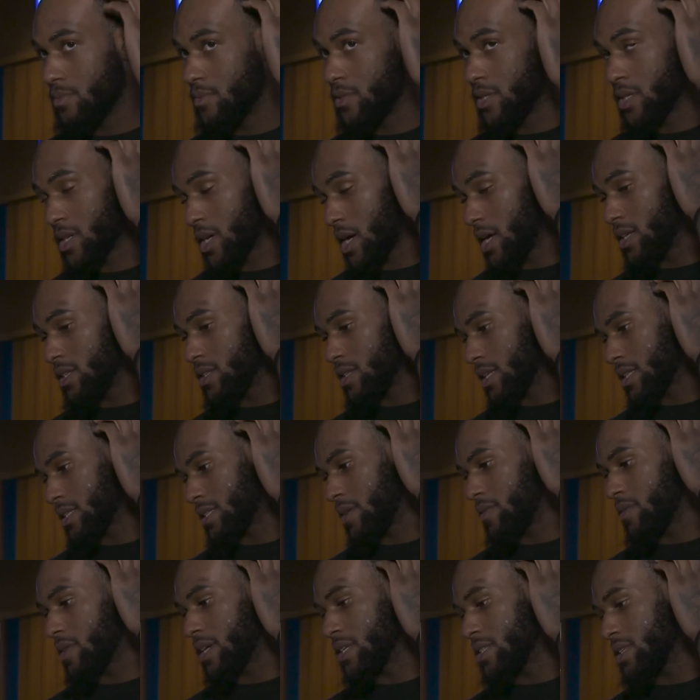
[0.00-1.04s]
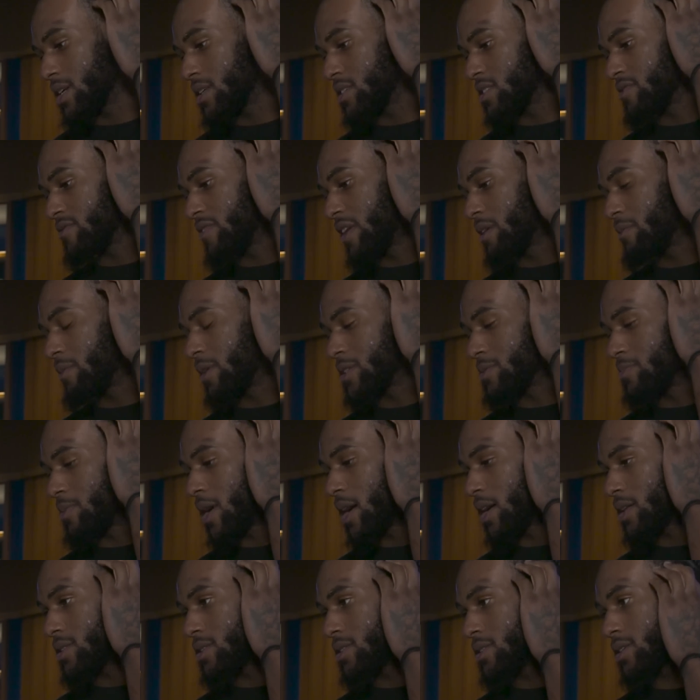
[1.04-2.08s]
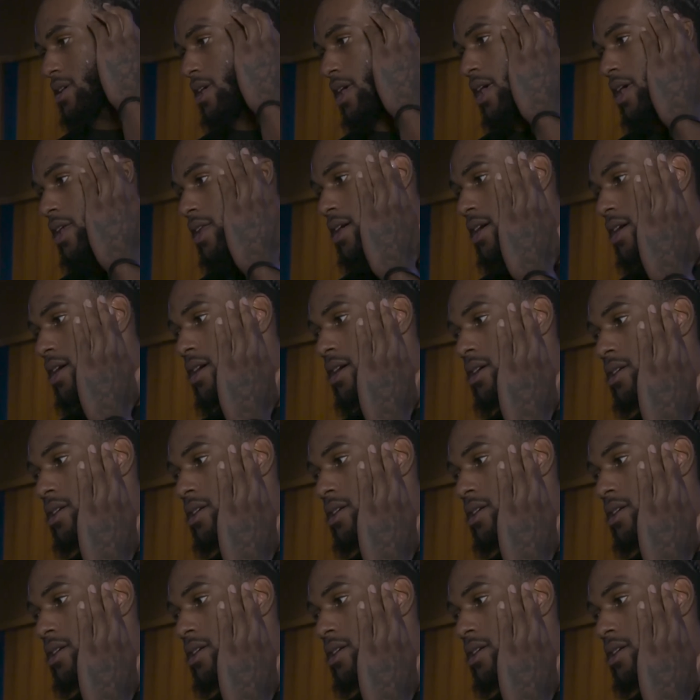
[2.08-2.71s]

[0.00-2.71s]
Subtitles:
Just kind of like the same thing I said, just finding my spots, and,